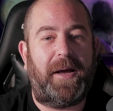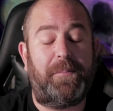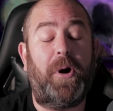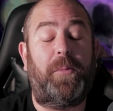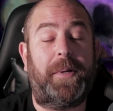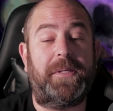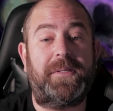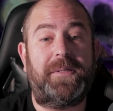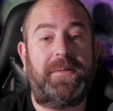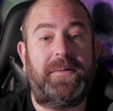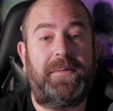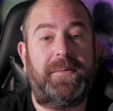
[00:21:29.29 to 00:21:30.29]

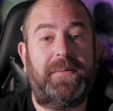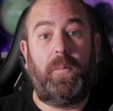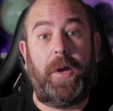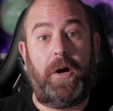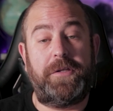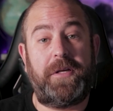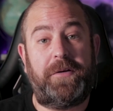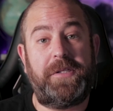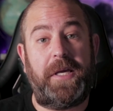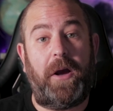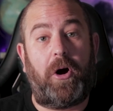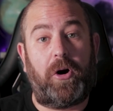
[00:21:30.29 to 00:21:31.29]
moments. We also
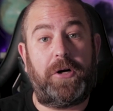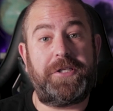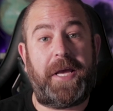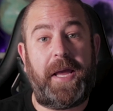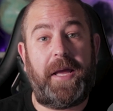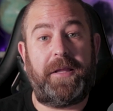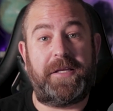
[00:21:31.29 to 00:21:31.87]
see Artan,